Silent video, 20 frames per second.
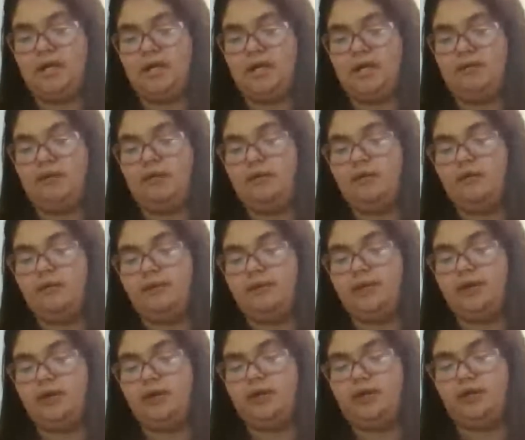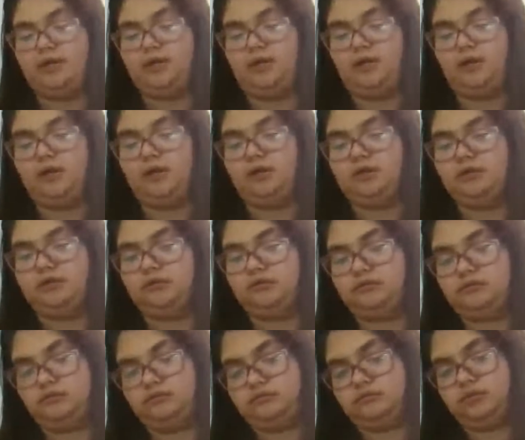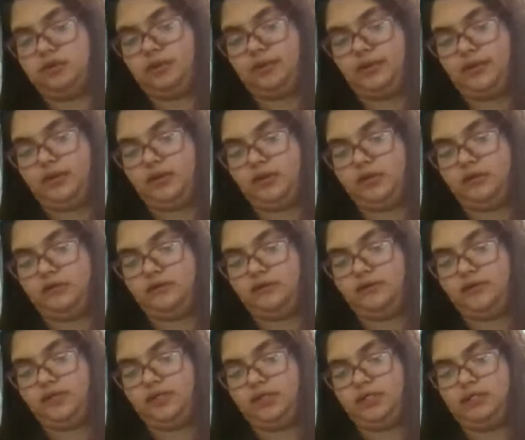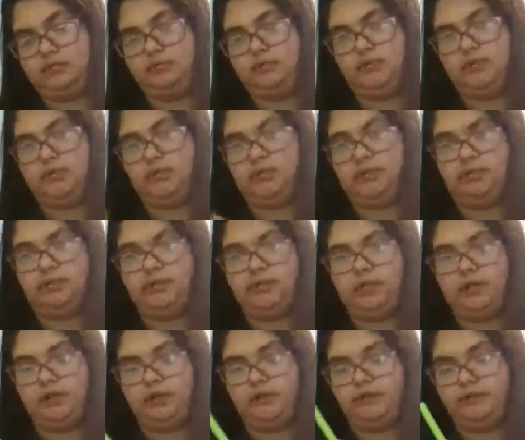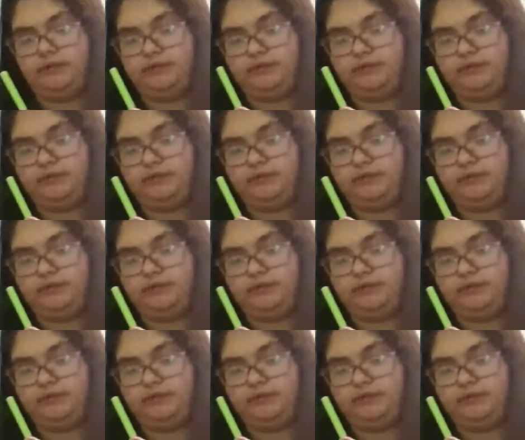I probably won't be on here long. Probably long enough to finish this bee, and then I'm gonna get off.